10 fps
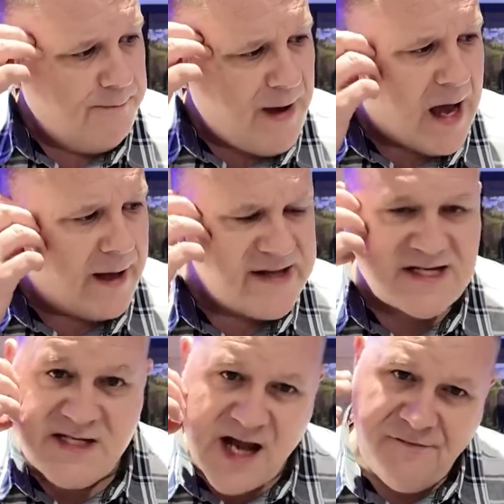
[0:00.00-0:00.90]
But
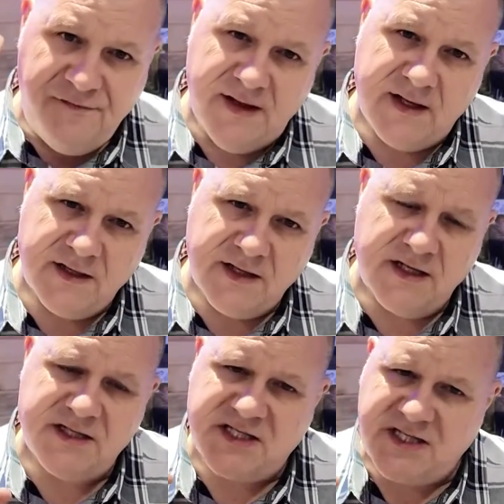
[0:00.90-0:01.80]
there's nothing
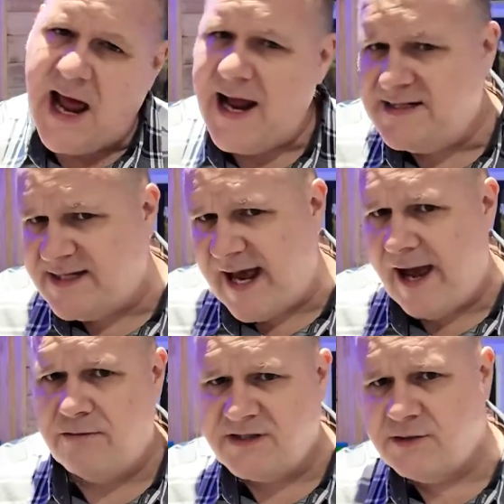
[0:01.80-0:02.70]
that stands it
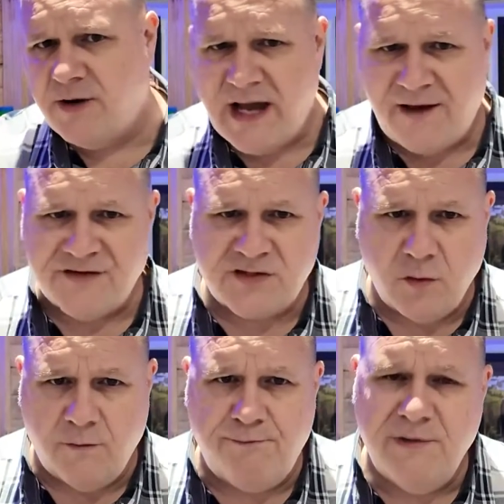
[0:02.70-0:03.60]
out to any other
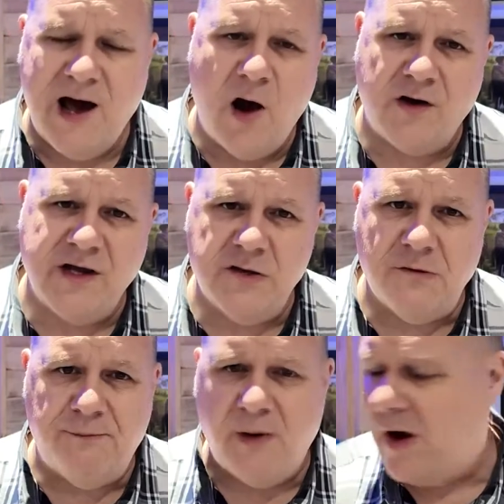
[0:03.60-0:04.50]
sort of lager you
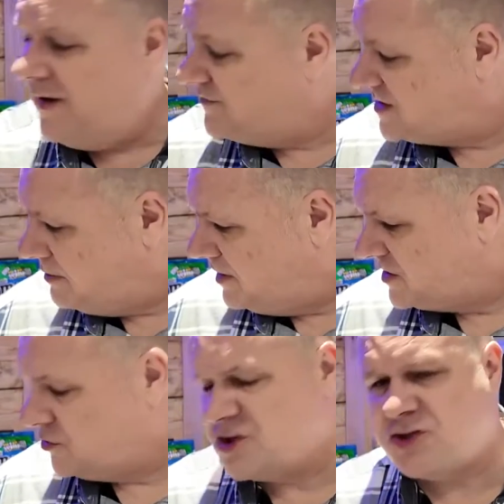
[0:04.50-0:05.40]
can buy of similar
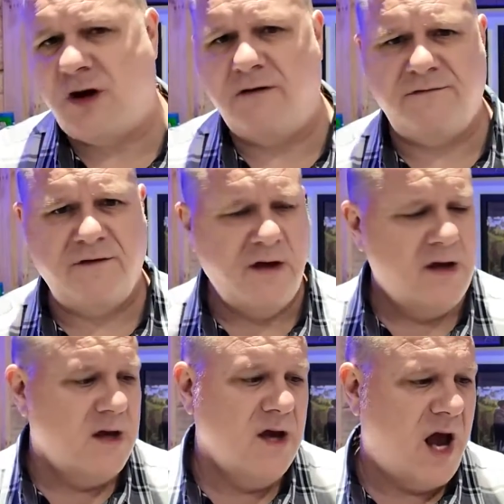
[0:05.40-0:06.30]
sort of strength
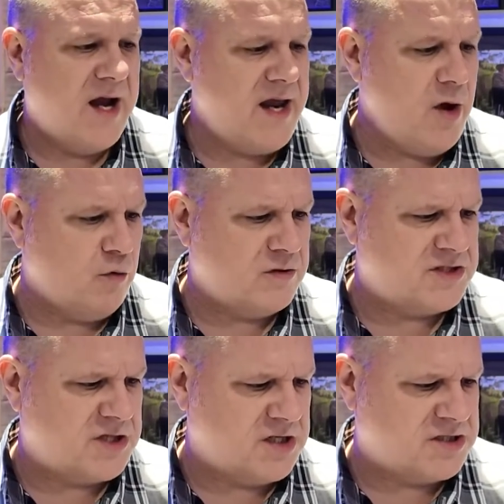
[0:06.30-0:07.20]
and ilk,
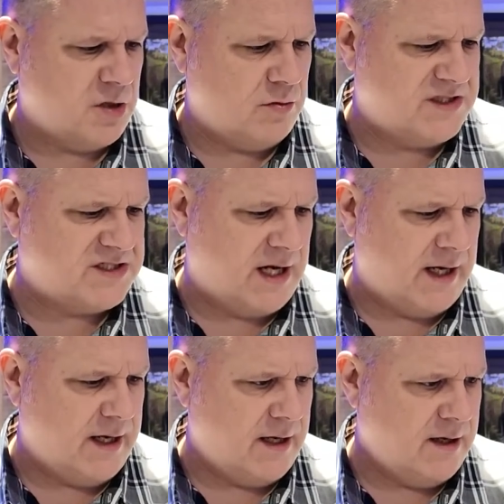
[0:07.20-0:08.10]
shall we
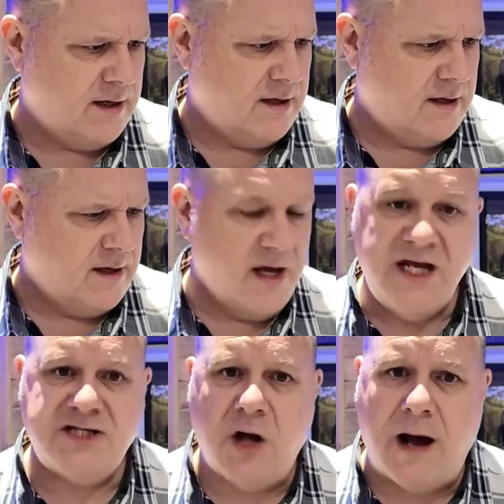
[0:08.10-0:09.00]
say.
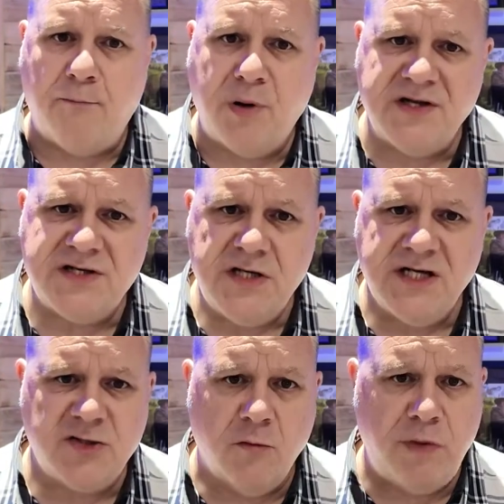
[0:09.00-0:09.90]
It's not unpleasant.
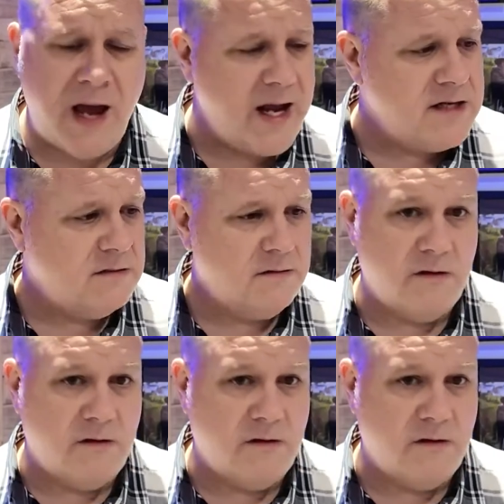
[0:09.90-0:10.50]
It's not bad.